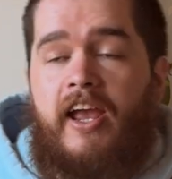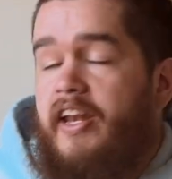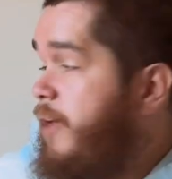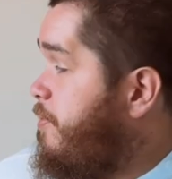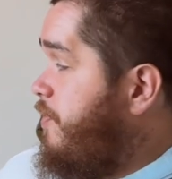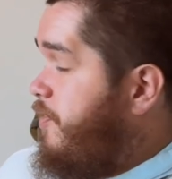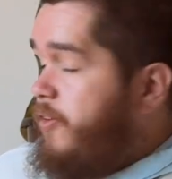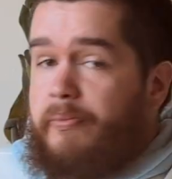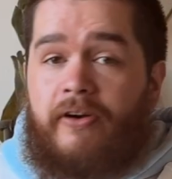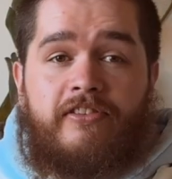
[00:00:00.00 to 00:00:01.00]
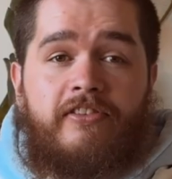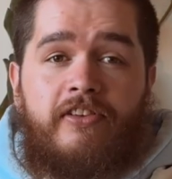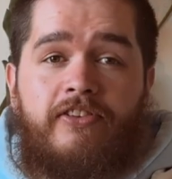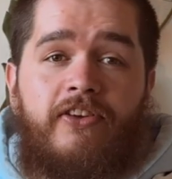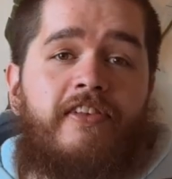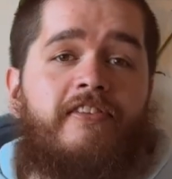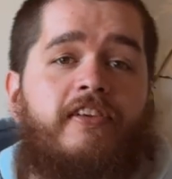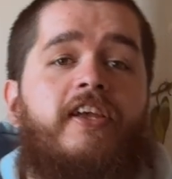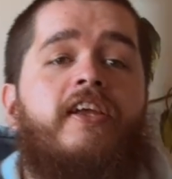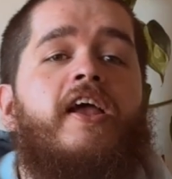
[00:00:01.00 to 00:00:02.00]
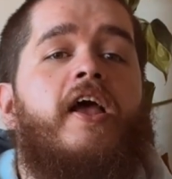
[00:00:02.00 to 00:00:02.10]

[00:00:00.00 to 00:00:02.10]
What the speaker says: and heaps of film boxes, as you can see.